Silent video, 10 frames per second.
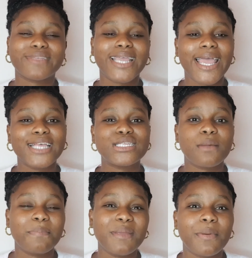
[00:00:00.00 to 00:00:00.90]
Yeah,
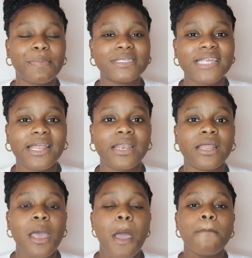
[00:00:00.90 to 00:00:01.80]
some people pretend,
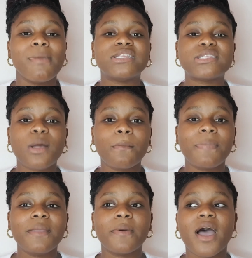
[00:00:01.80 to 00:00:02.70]
but some
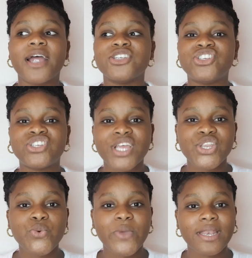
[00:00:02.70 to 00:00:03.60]
people are
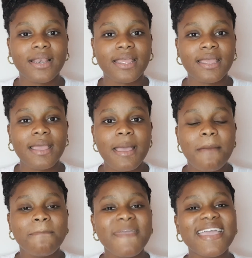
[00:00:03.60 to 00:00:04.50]
genuinely
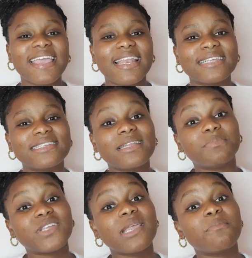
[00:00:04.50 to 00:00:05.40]
making a
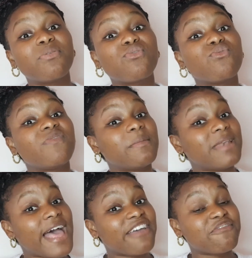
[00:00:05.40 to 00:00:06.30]
step to improve their
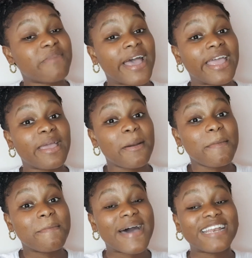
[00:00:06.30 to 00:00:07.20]
life by
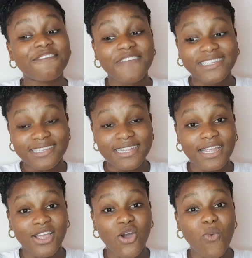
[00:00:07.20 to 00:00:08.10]

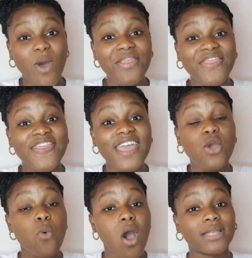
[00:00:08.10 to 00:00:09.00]
manifesting what they
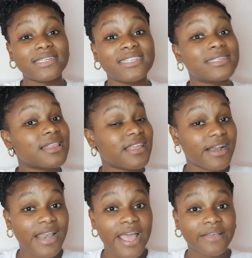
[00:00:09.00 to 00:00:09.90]
want into
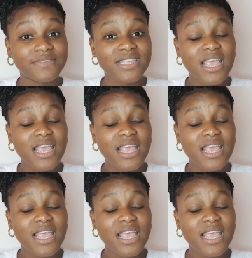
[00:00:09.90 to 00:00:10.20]
their lives.